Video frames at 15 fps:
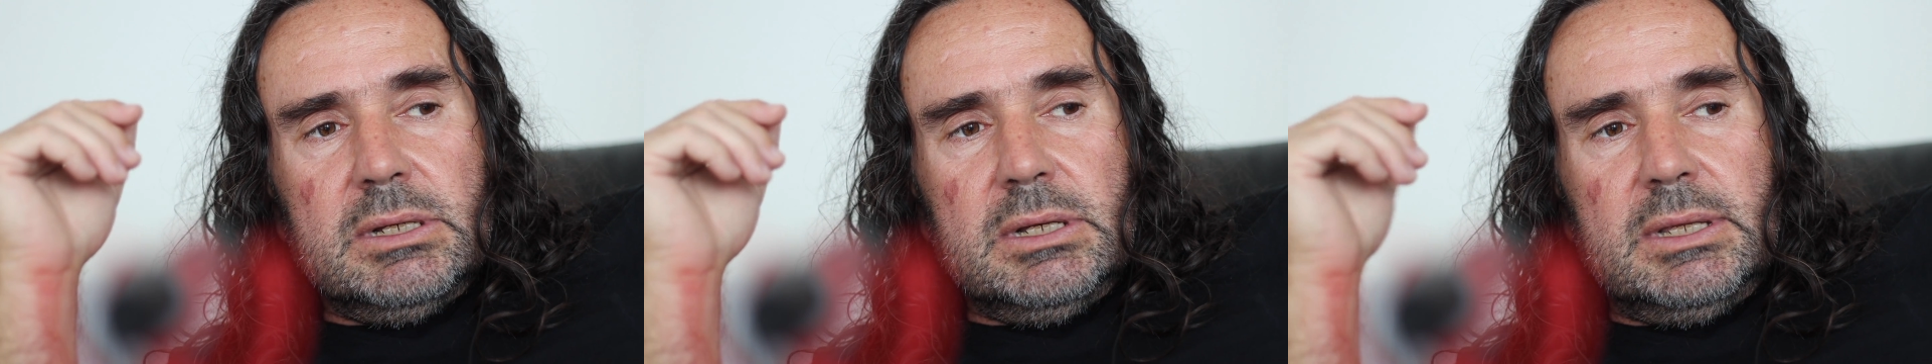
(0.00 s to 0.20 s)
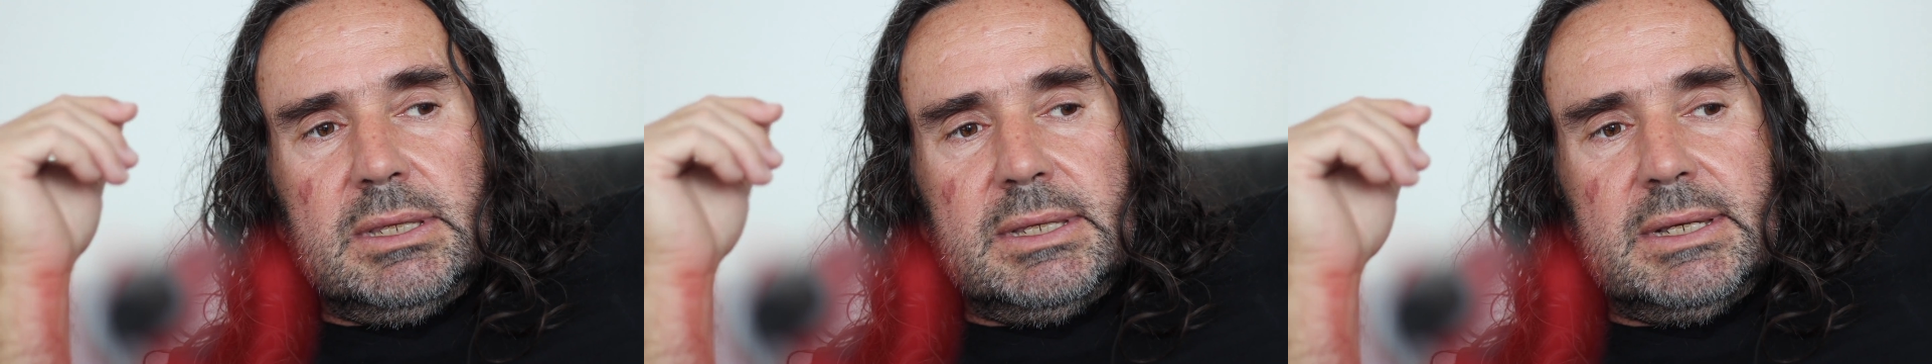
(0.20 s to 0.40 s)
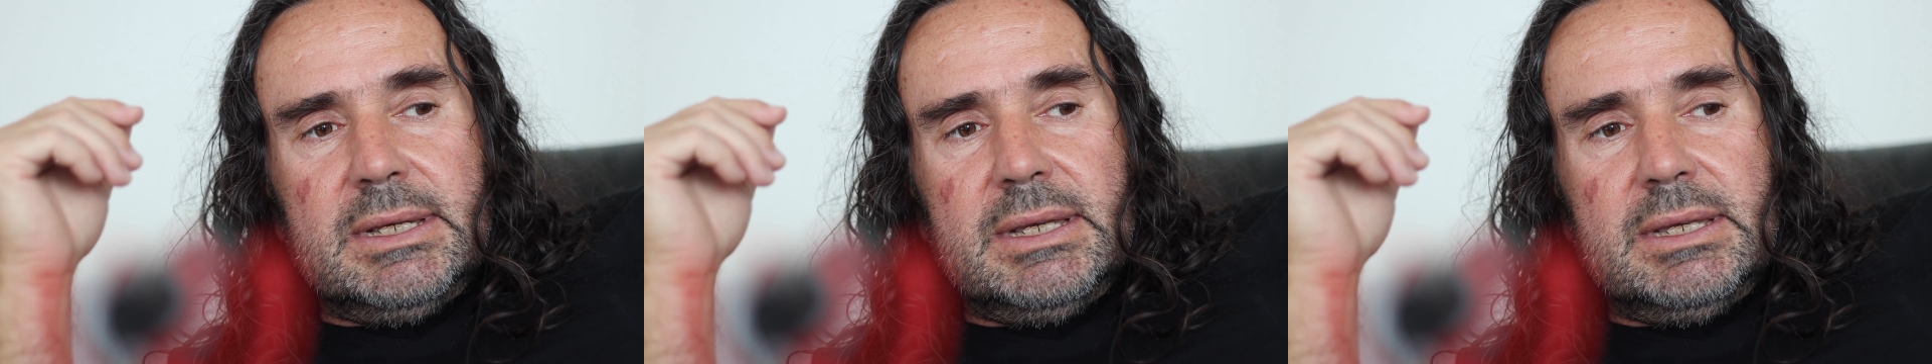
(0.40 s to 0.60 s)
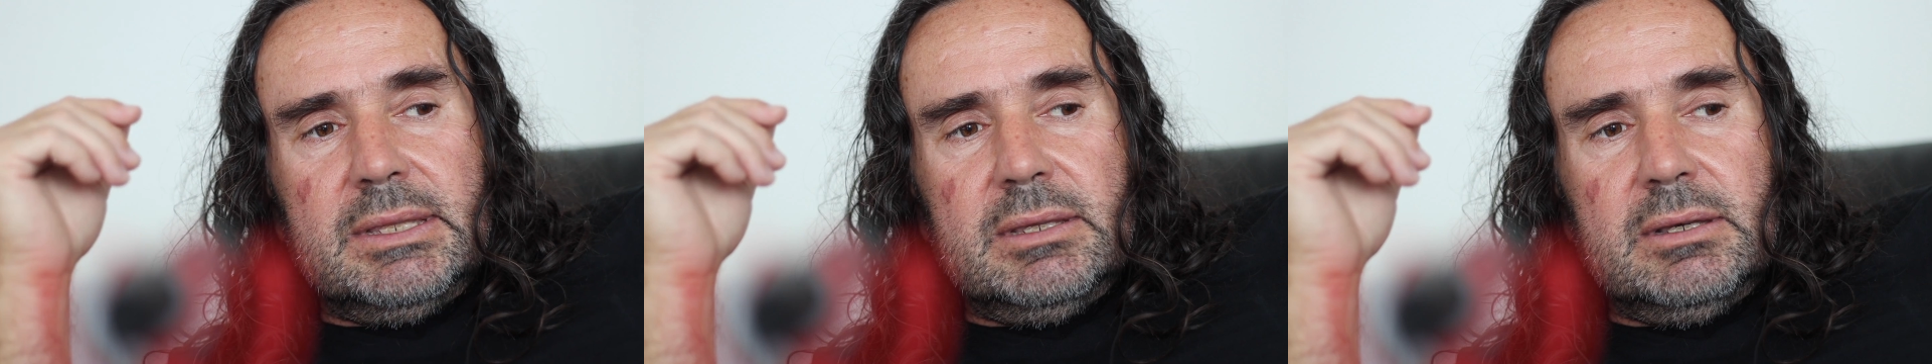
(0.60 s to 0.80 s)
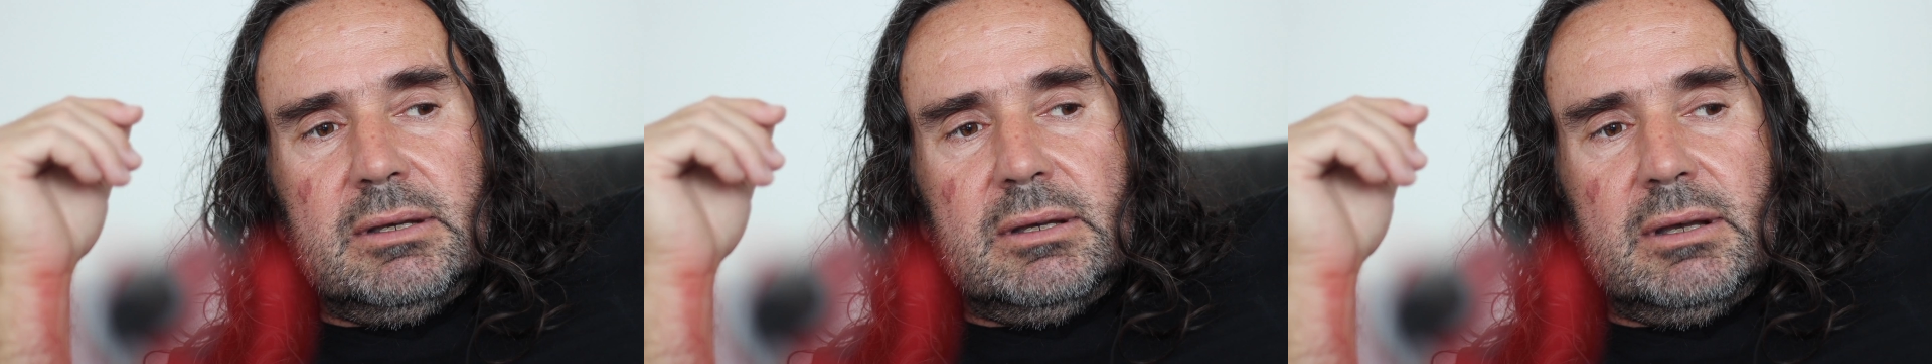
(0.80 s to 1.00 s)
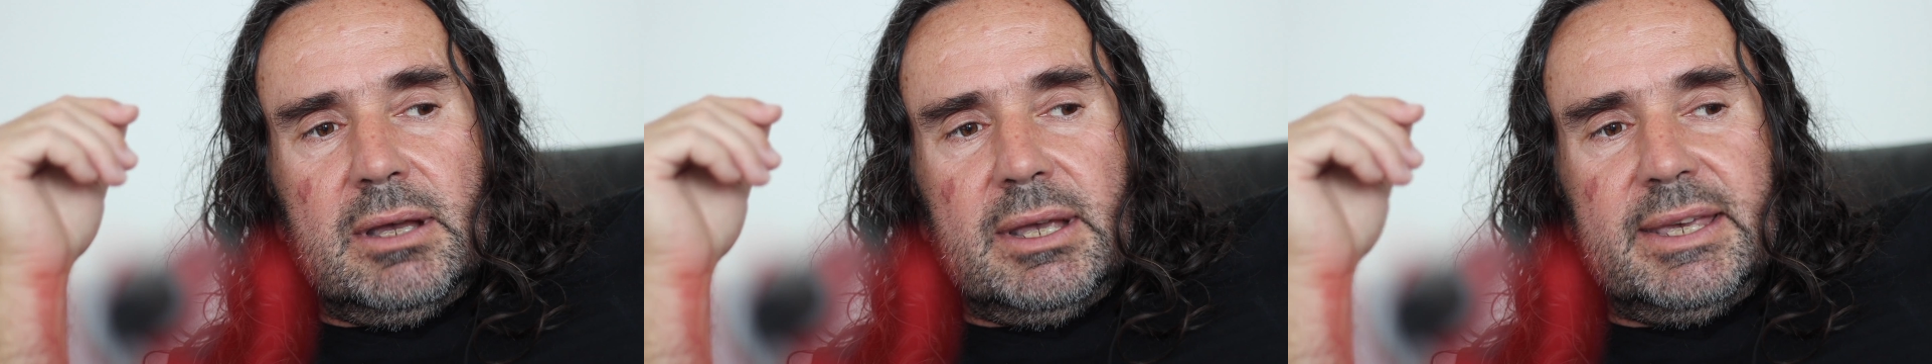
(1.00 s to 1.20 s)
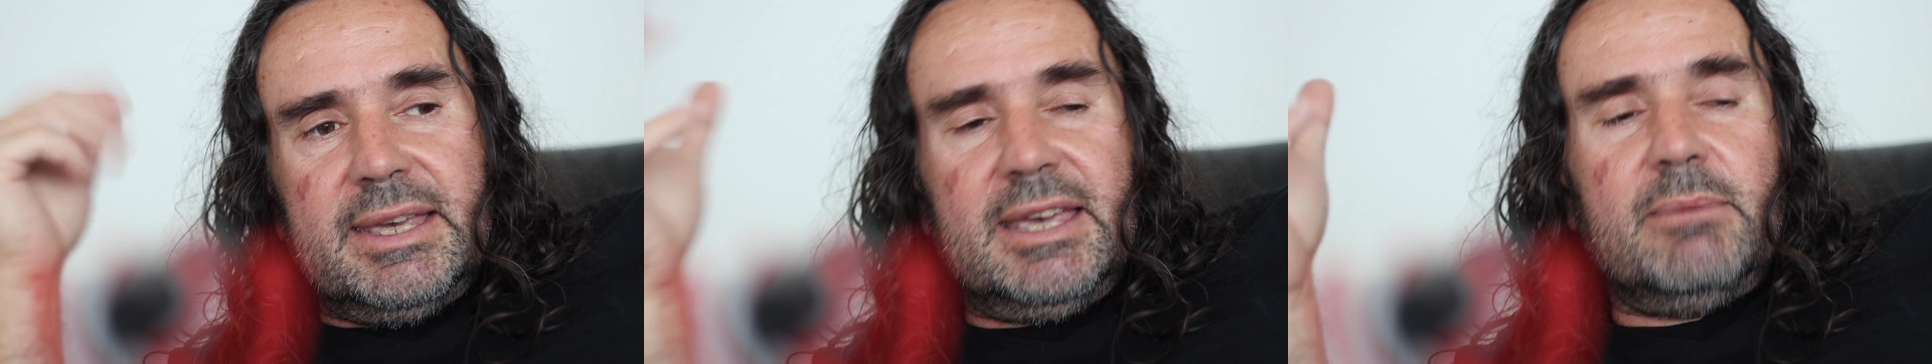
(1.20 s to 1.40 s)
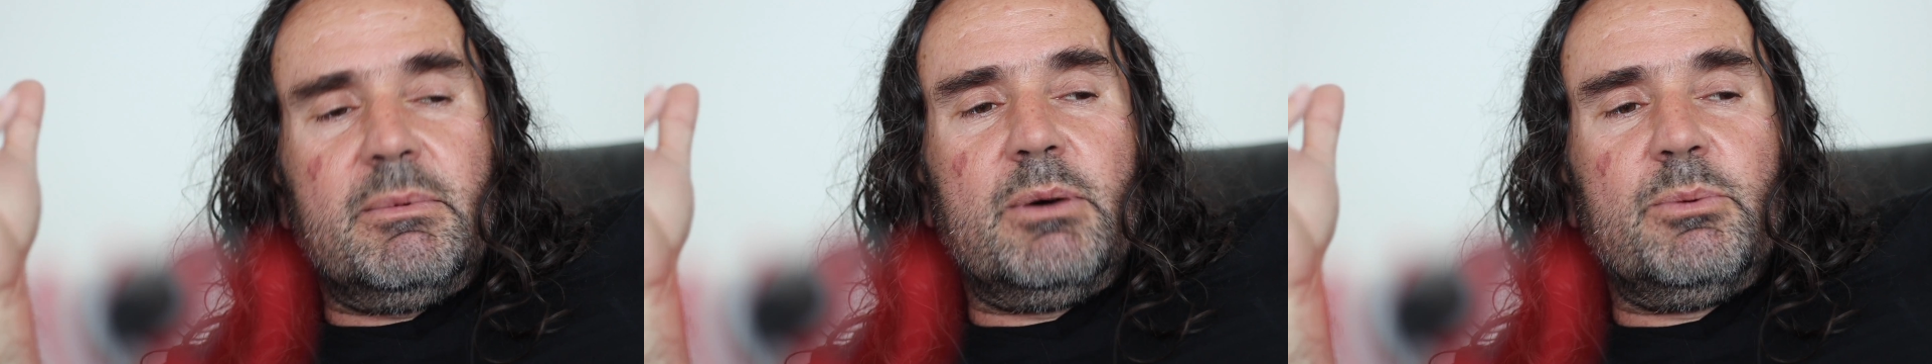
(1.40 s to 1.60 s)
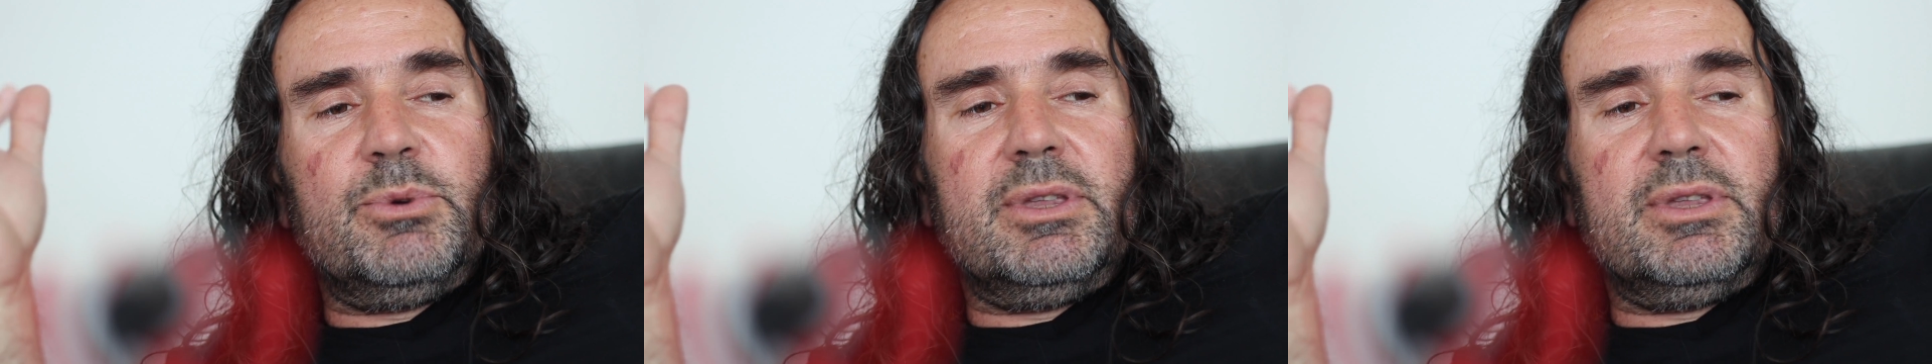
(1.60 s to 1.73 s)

and then I came up